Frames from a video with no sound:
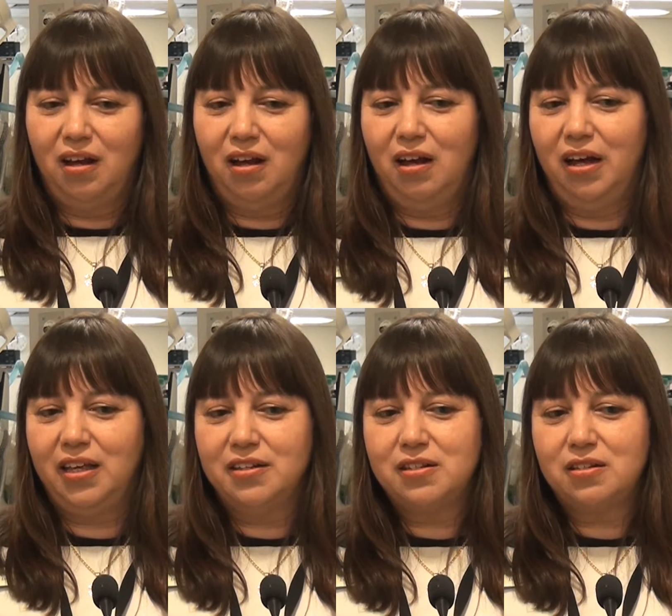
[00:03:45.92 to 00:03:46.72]
I
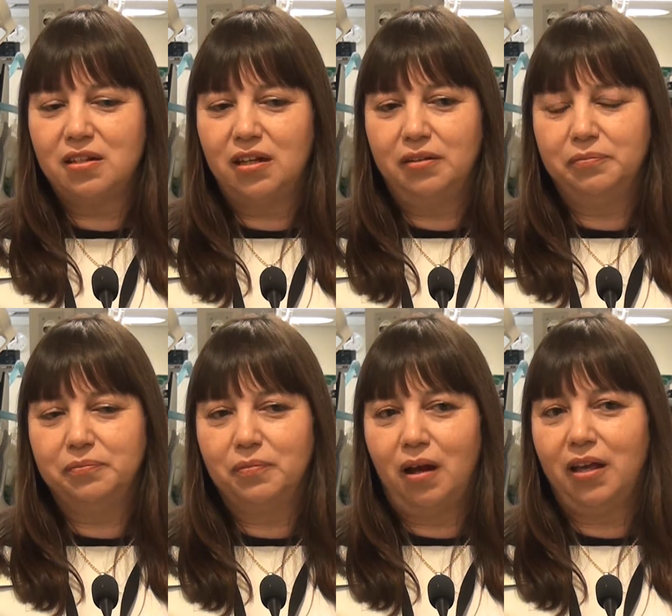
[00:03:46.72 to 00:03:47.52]
guess
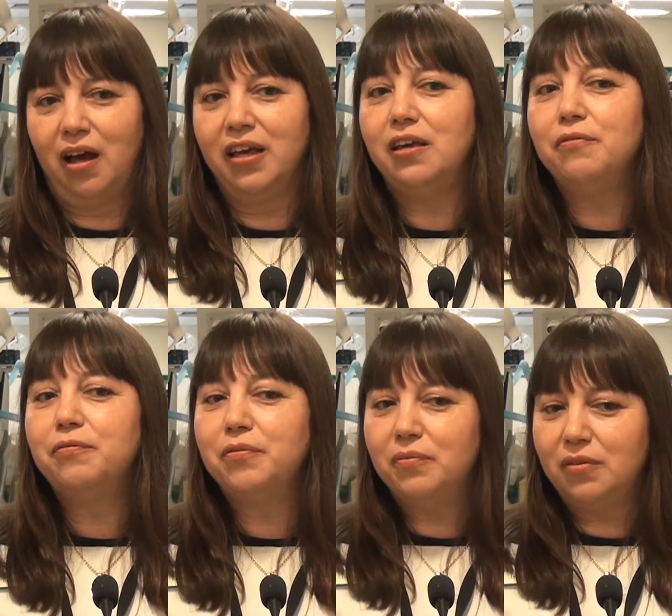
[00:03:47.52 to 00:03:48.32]
I
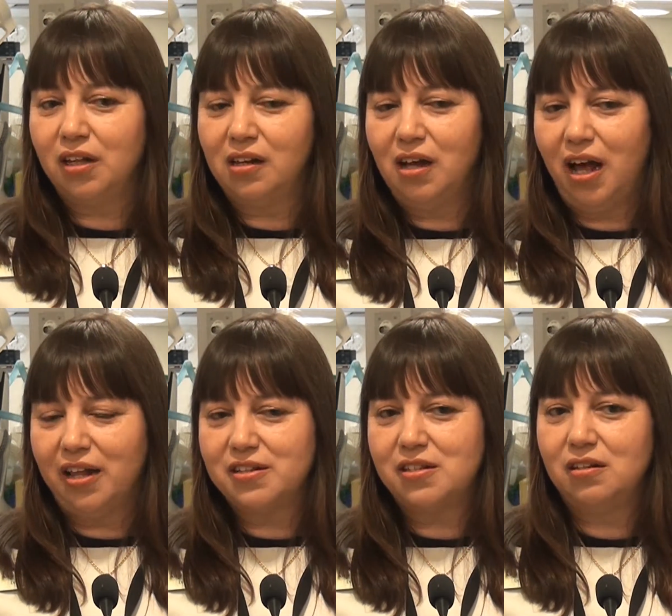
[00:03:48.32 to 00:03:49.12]
give the
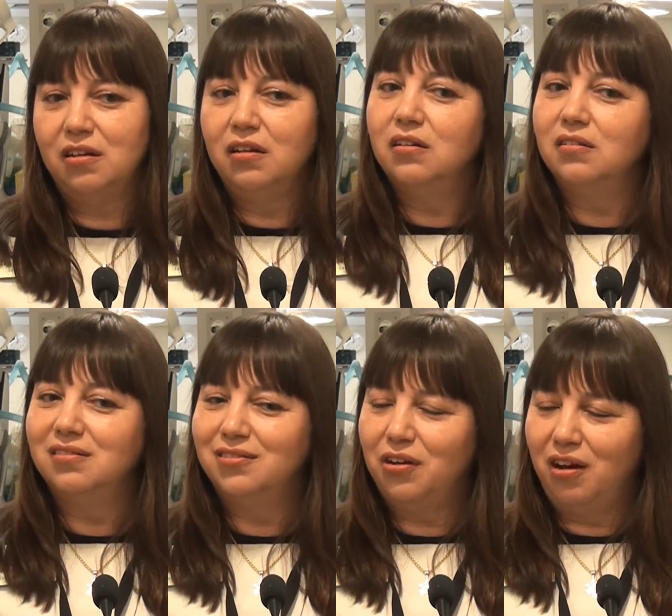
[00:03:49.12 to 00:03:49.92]
clients
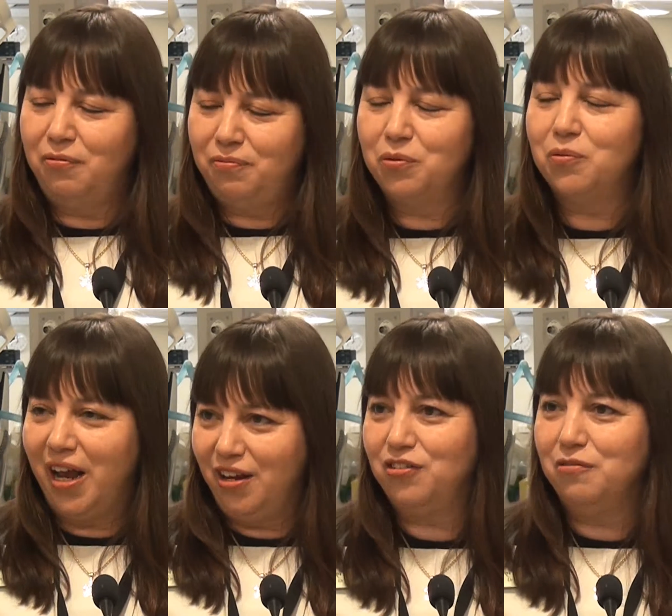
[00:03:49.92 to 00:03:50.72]
a full
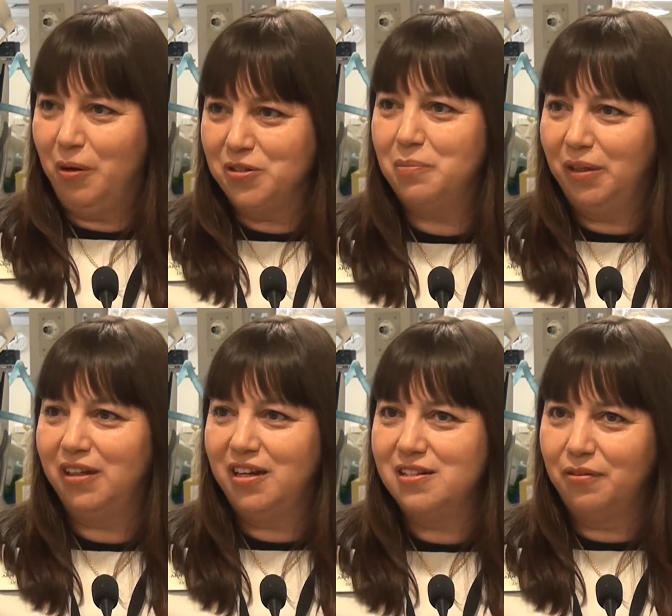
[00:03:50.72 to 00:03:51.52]
range of
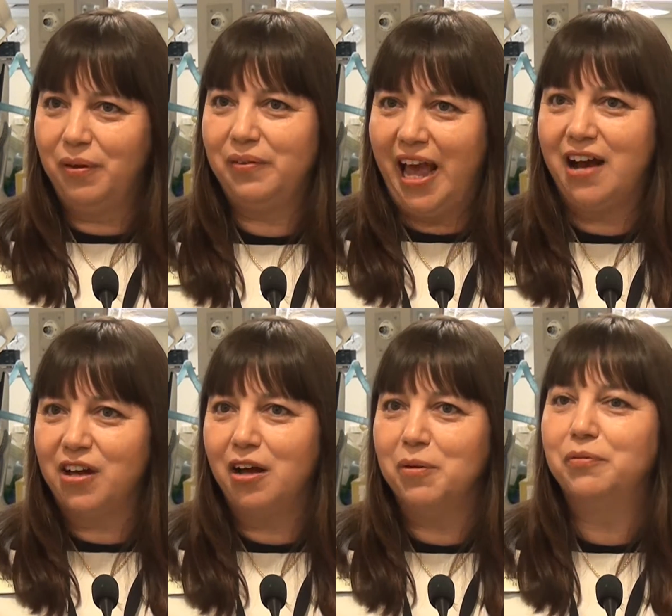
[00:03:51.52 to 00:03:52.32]
possibilities of the
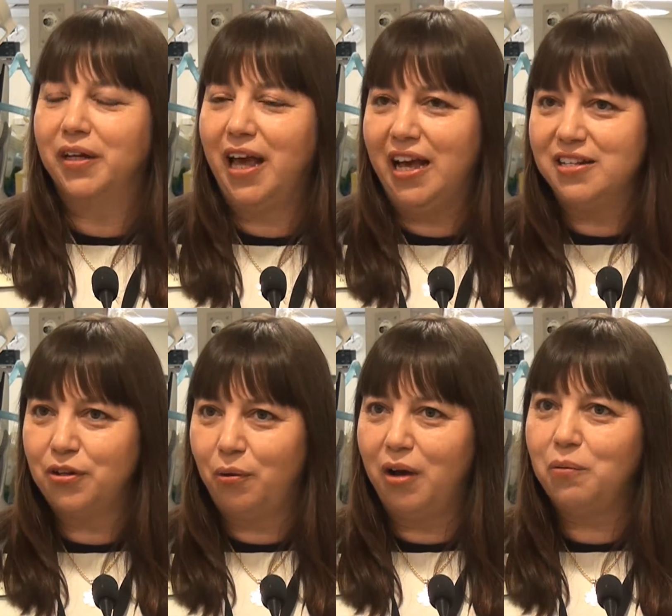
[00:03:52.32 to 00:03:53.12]
outcome of a case.
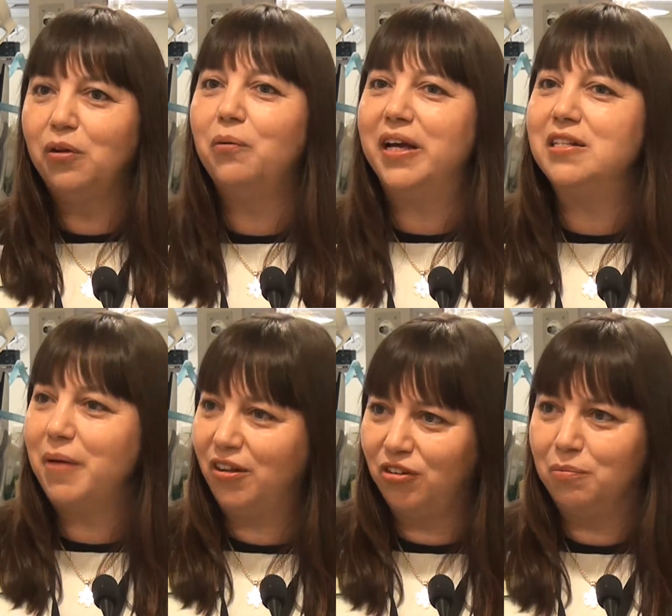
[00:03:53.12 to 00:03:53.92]
So I will always
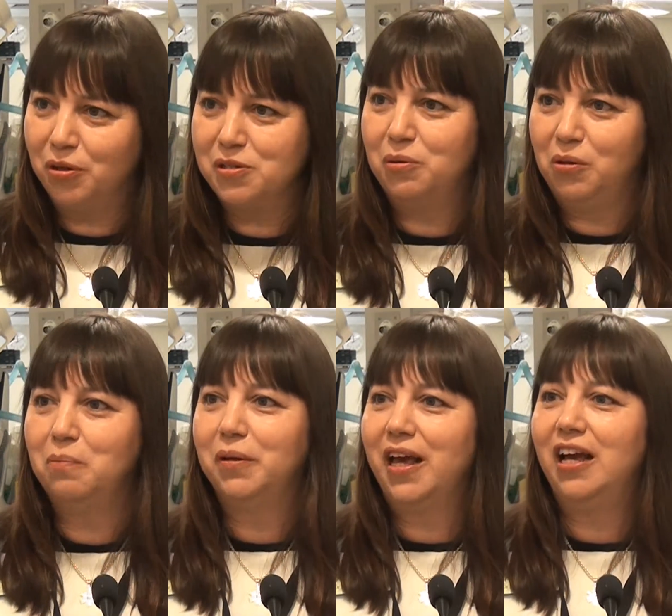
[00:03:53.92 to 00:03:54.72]
mention possible
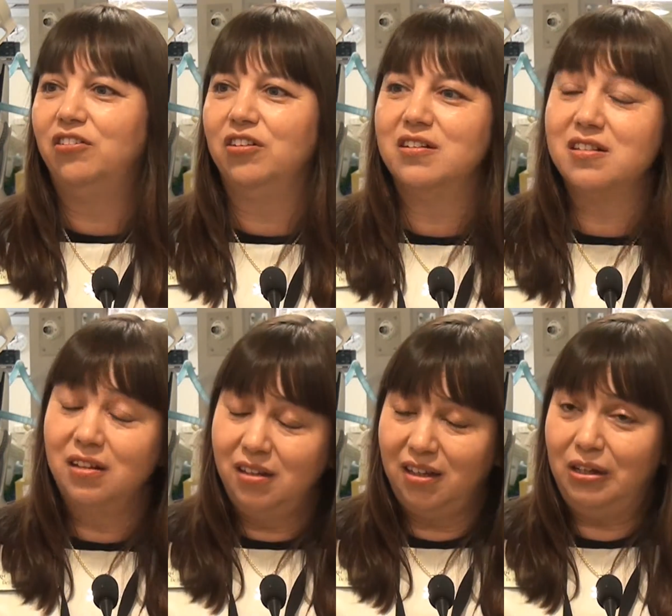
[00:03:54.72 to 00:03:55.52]
complications,
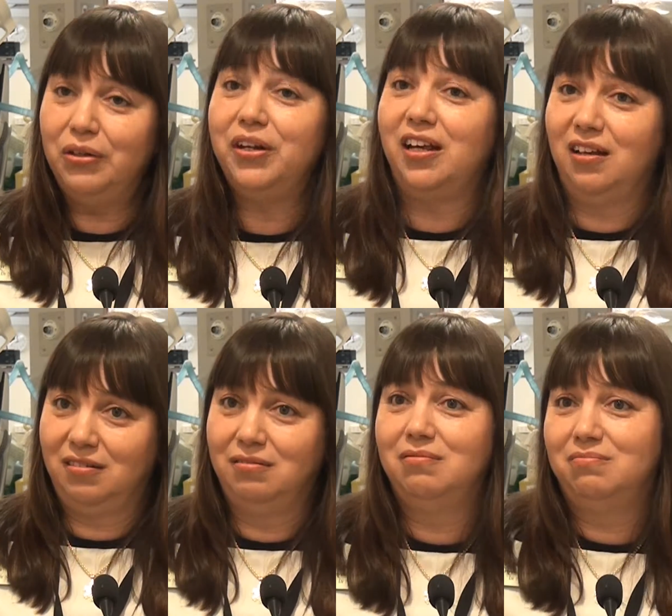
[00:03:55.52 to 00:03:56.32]

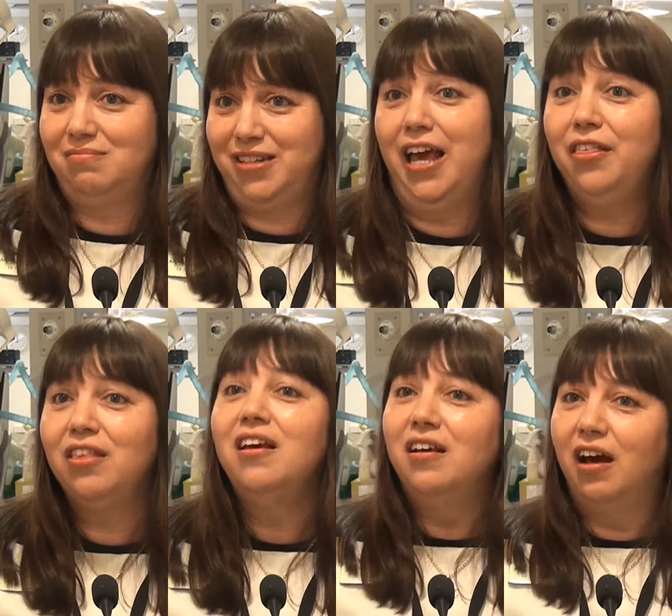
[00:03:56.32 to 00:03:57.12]
including death
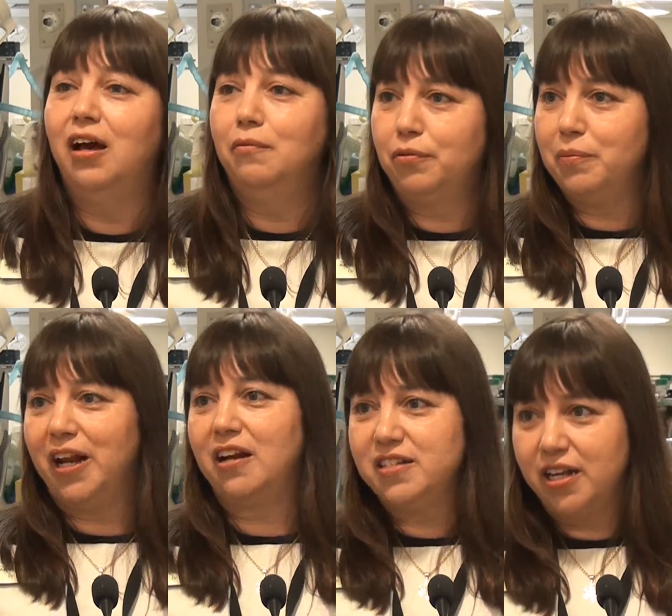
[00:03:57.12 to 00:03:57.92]
from an
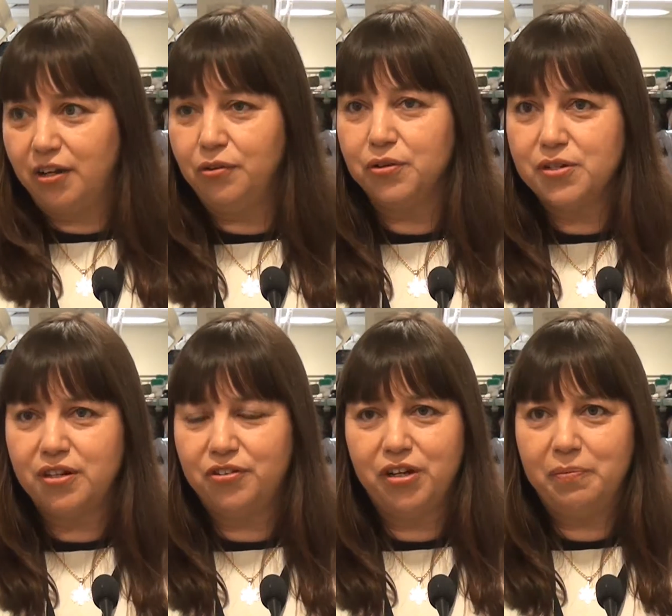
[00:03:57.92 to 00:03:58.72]
anaesthetic or
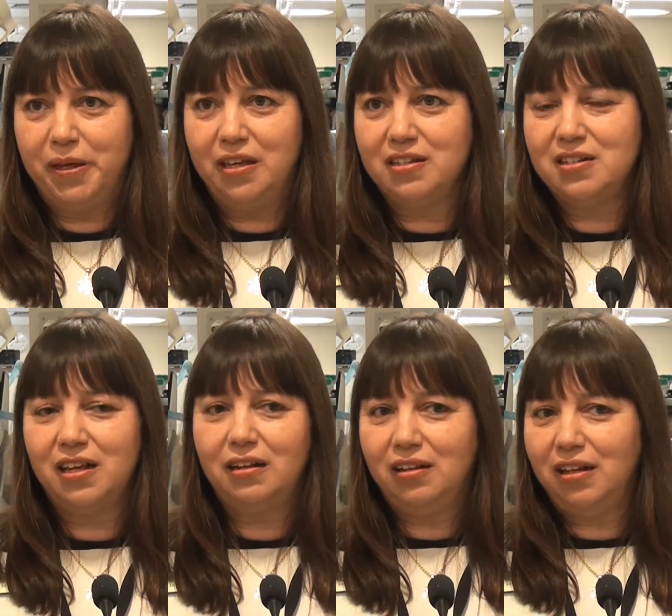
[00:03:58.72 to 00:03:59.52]
surgery, because
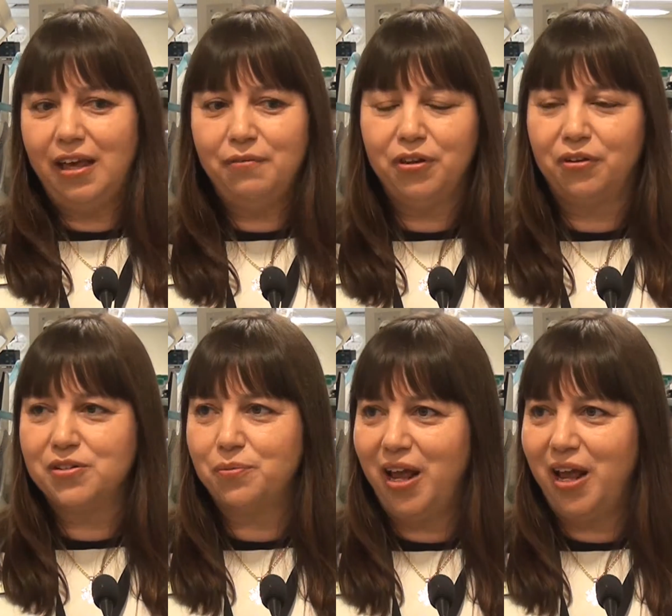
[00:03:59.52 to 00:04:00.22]
even though it's